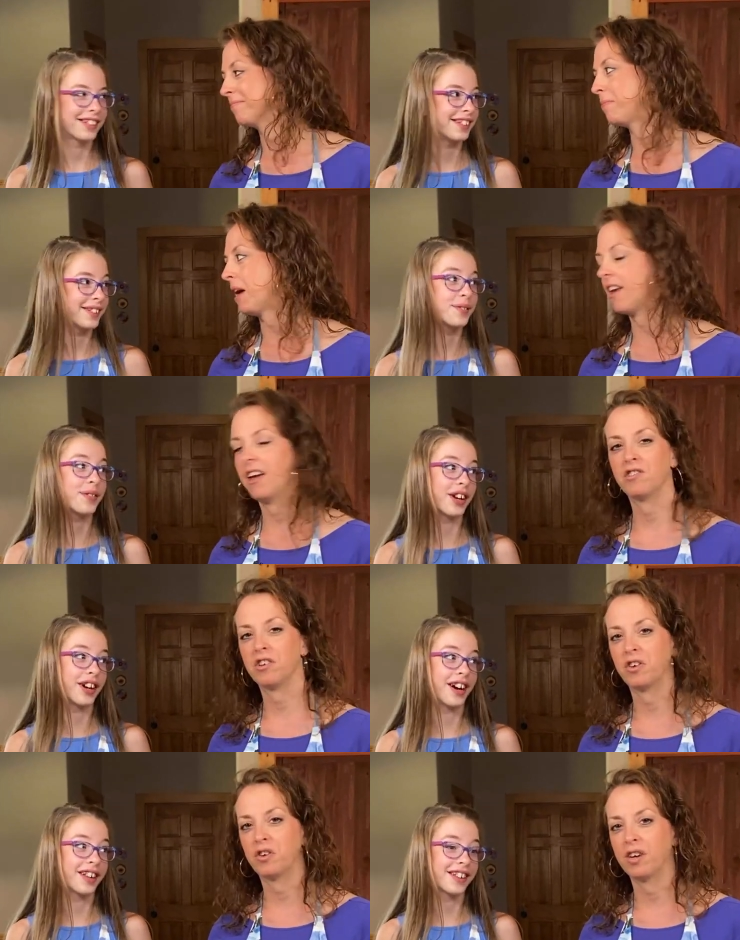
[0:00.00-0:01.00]
Speaker 1: about
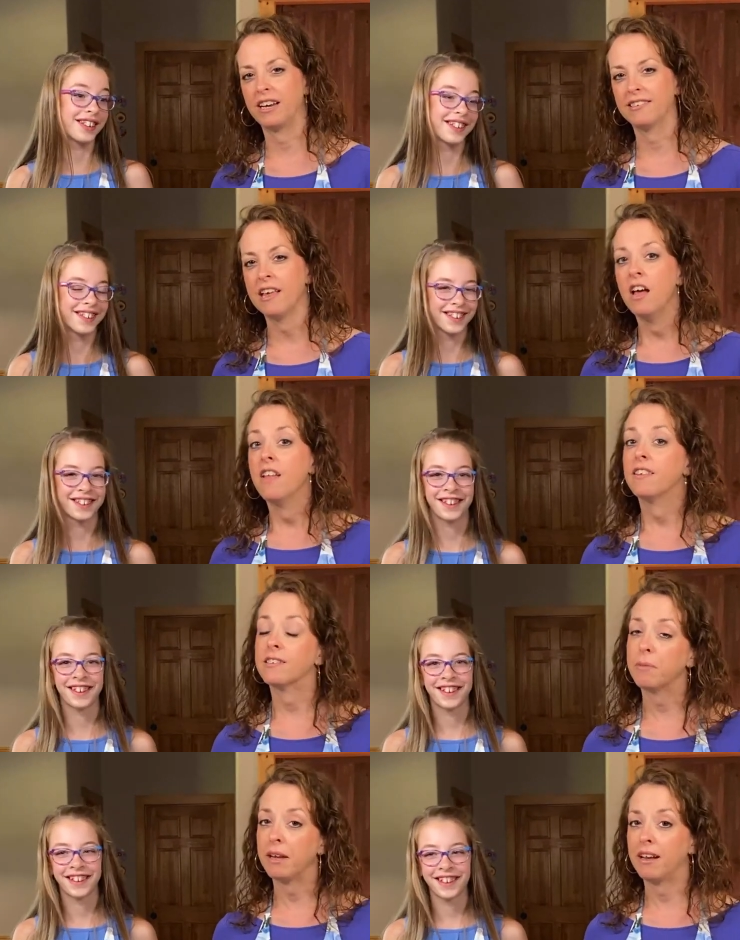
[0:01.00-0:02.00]
100 degrees.
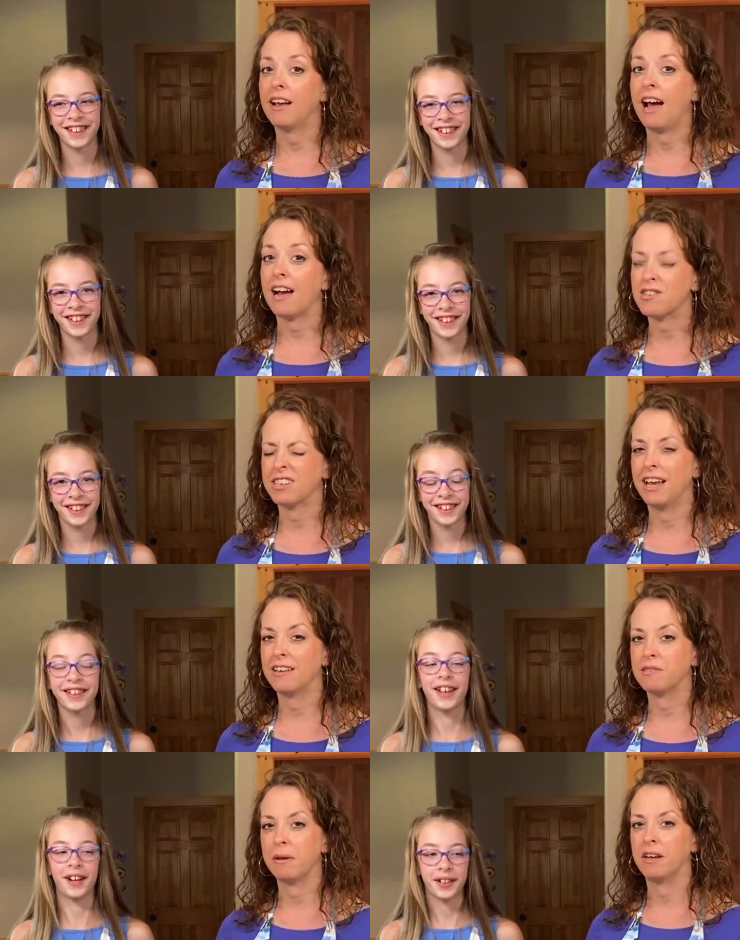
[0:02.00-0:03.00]
This week actually
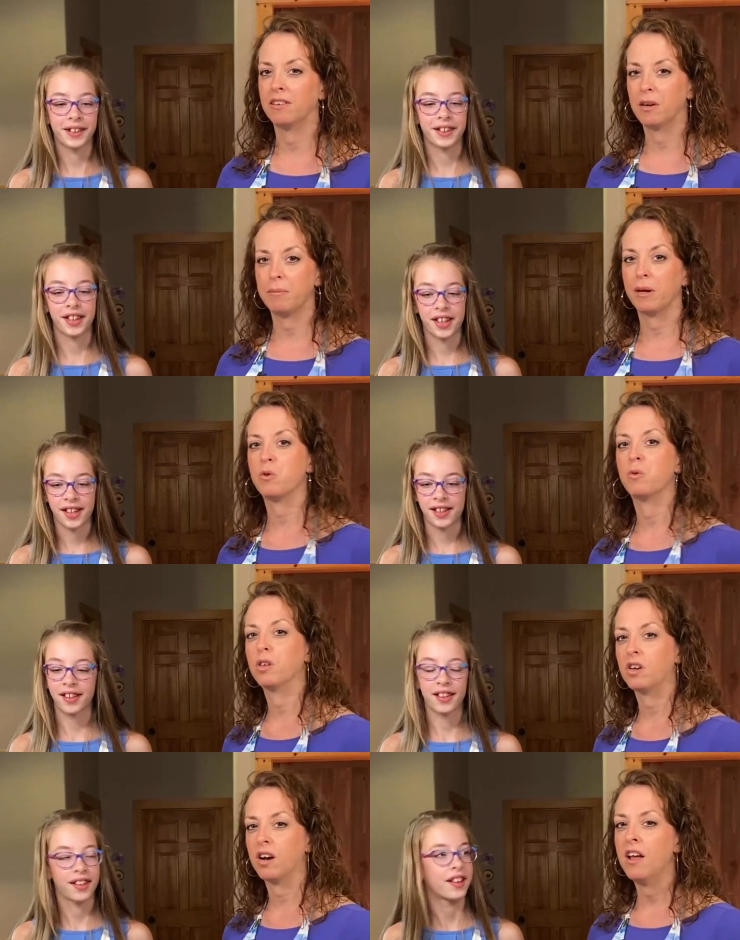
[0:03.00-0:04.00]
has yeah. been a little bit
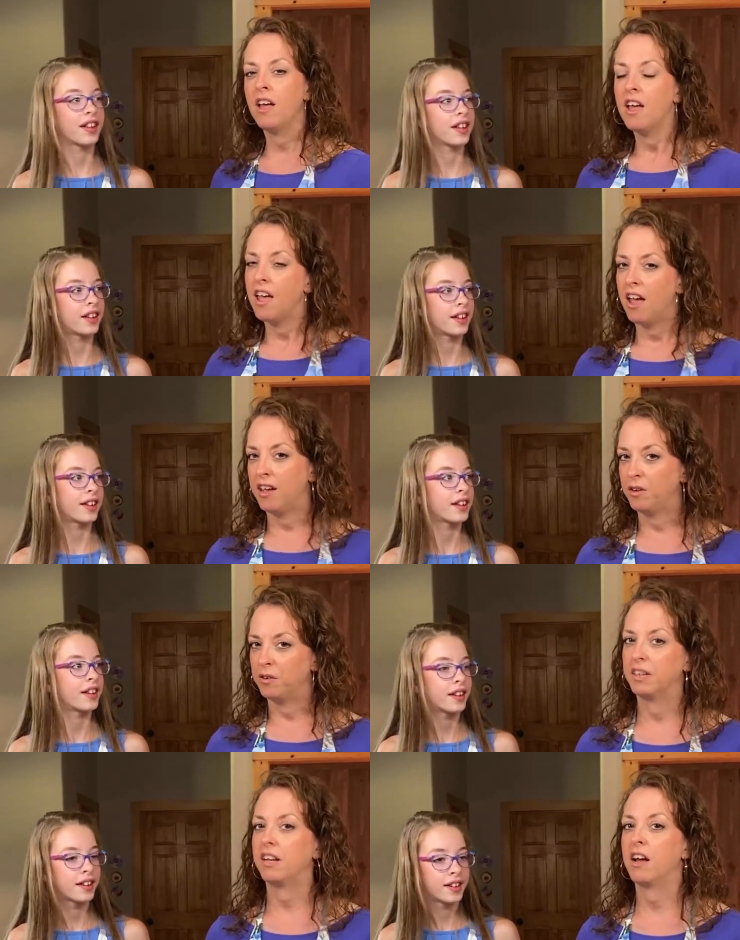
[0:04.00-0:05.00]
cooler and
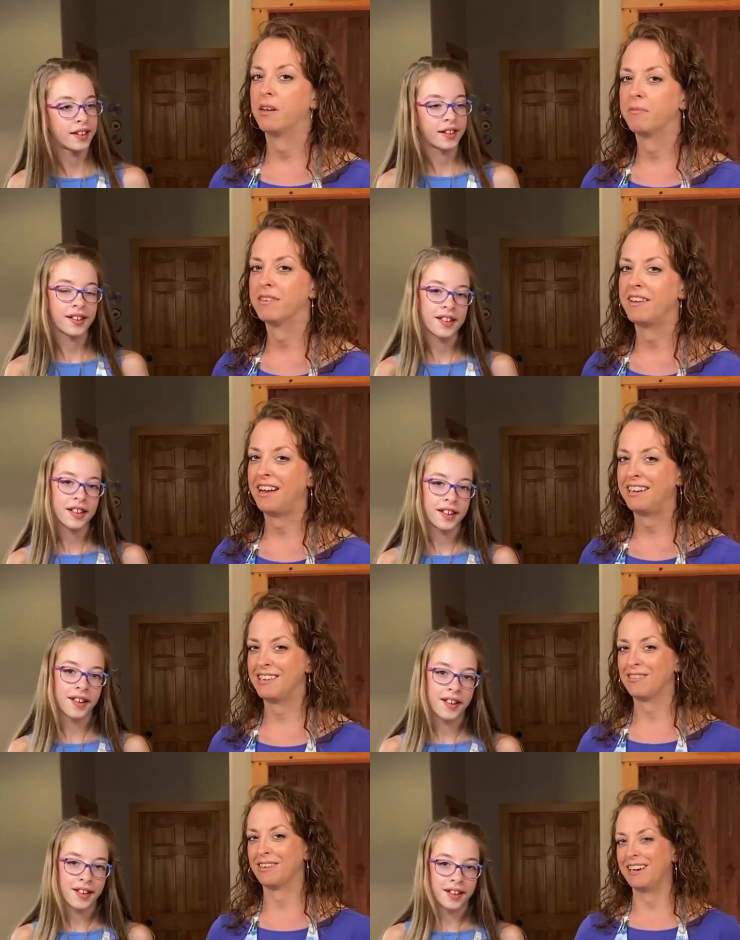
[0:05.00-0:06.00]
only gotten up to
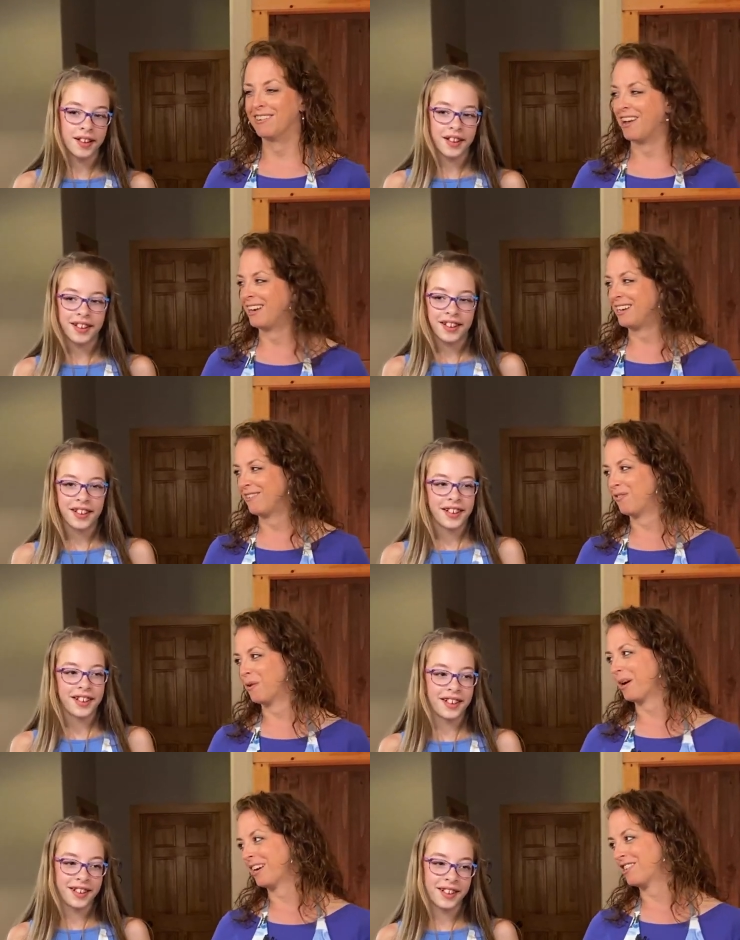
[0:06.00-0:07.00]
93 or
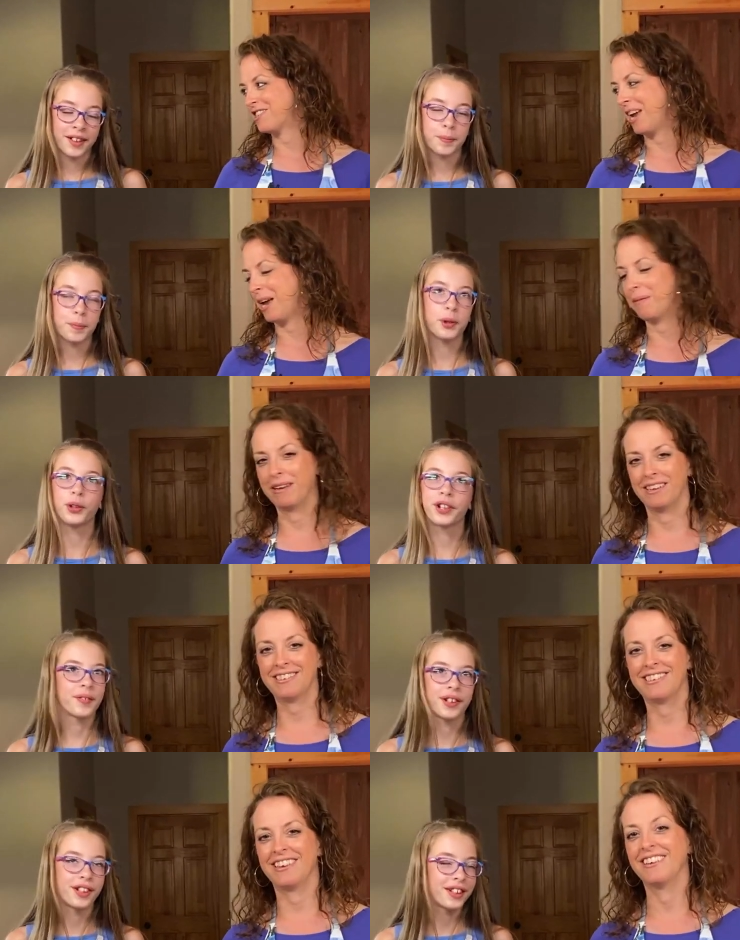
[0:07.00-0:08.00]
94 each day, but
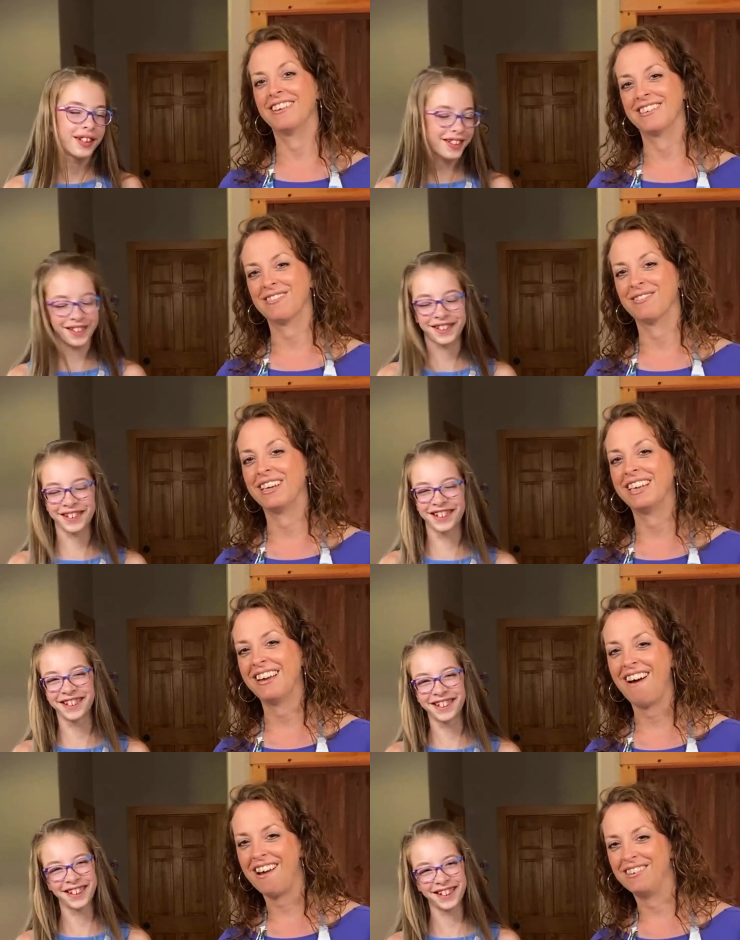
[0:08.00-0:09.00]
it still is
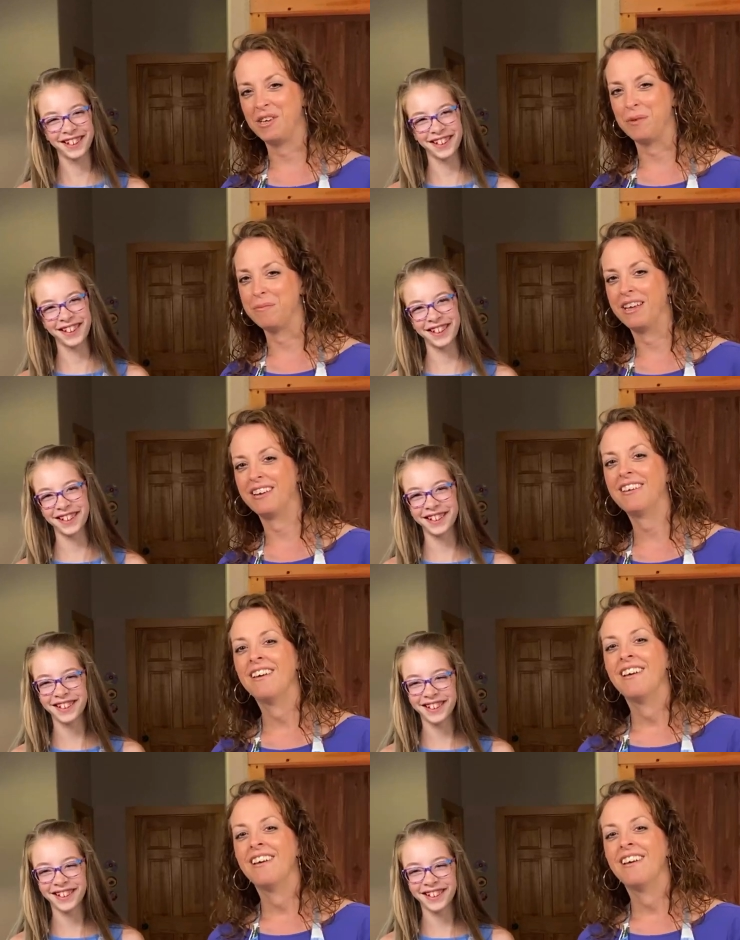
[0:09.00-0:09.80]
really hot and humid.